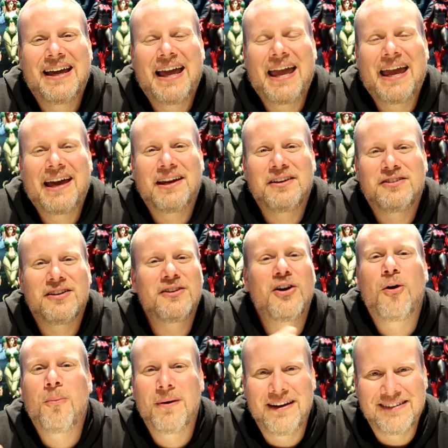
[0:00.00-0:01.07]
and to
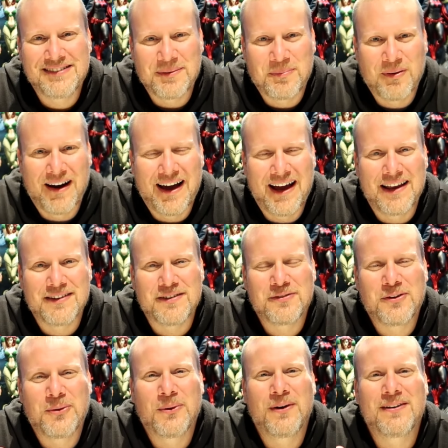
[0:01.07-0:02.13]
nobody's surprise,
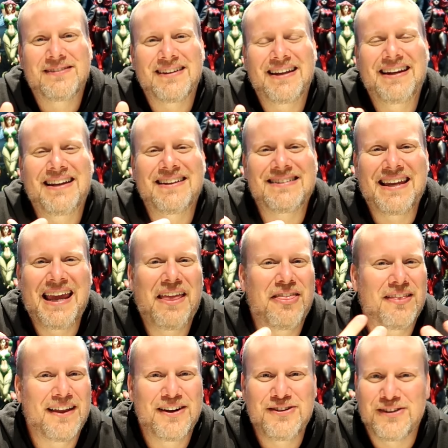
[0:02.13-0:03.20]
of course, it is
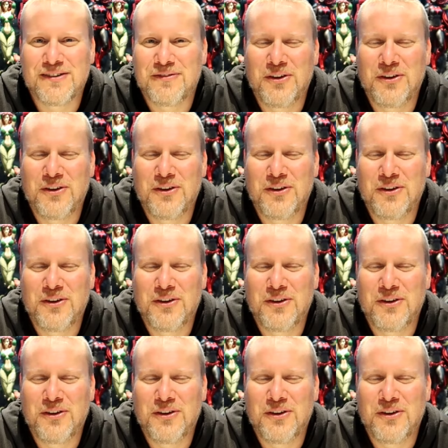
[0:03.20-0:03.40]
Heath Ledger.